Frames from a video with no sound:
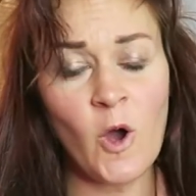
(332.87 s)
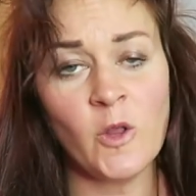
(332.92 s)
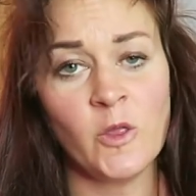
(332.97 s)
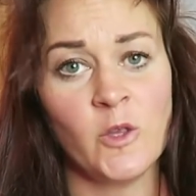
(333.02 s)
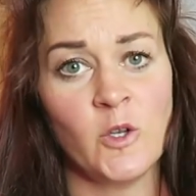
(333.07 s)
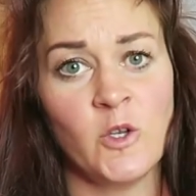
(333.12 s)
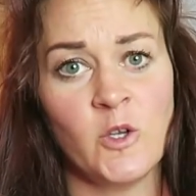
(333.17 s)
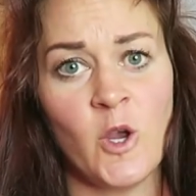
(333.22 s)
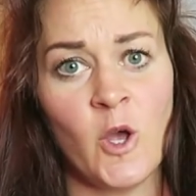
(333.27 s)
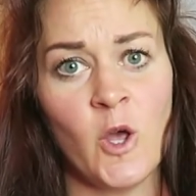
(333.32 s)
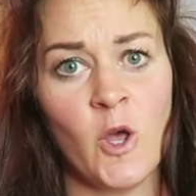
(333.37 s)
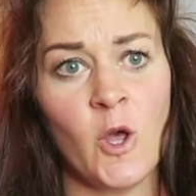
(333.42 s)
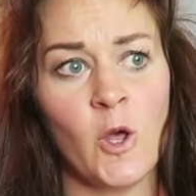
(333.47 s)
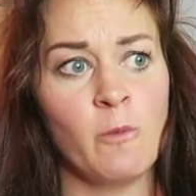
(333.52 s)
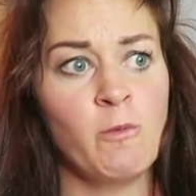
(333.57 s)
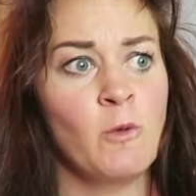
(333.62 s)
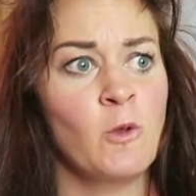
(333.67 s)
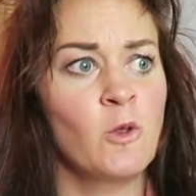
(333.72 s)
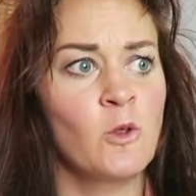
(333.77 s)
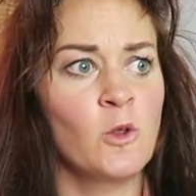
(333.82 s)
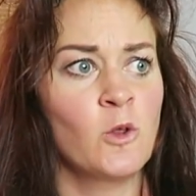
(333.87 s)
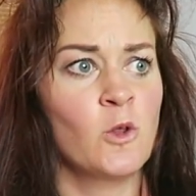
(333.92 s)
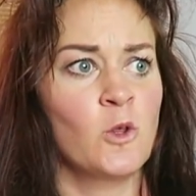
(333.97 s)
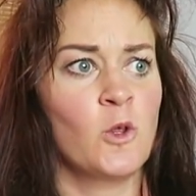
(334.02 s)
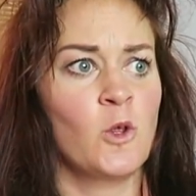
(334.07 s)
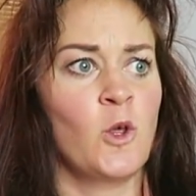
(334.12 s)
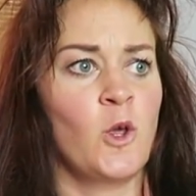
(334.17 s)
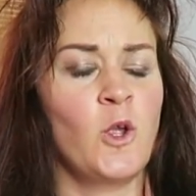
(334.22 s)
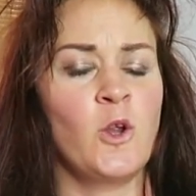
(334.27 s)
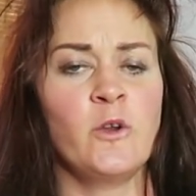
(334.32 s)
got the job,
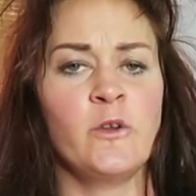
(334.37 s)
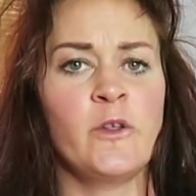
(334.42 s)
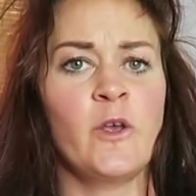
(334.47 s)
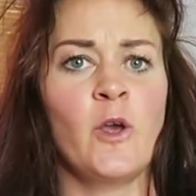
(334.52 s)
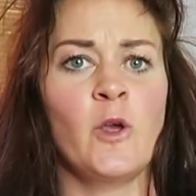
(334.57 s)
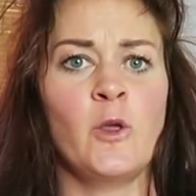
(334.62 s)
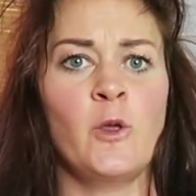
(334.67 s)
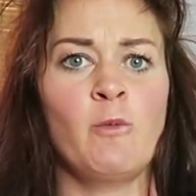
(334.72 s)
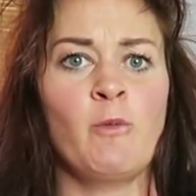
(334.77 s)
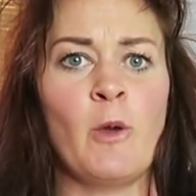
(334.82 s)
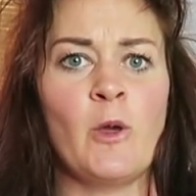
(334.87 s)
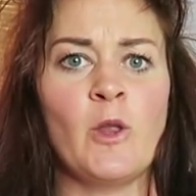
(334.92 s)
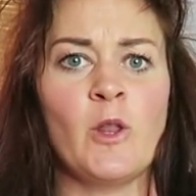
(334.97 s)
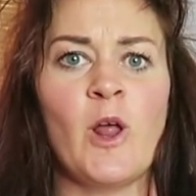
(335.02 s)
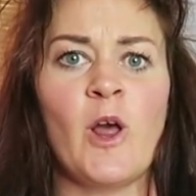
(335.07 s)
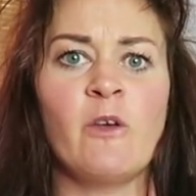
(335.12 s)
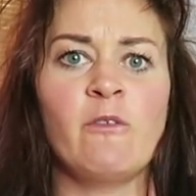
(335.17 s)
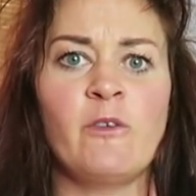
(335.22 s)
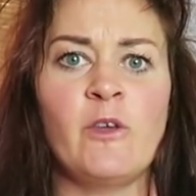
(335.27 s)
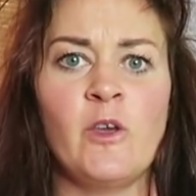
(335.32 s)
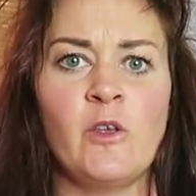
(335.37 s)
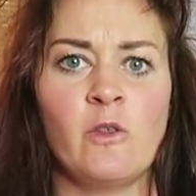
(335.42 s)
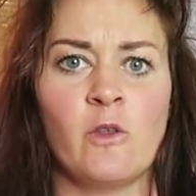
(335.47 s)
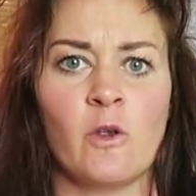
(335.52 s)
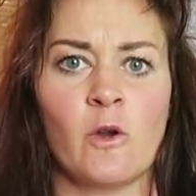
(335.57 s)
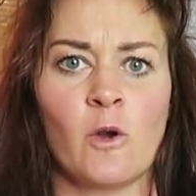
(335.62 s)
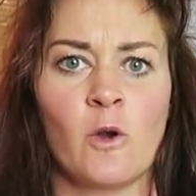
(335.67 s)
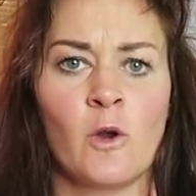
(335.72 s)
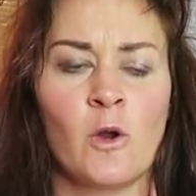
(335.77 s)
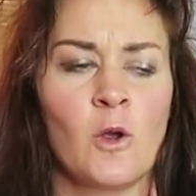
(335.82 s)
here's how you make life easier.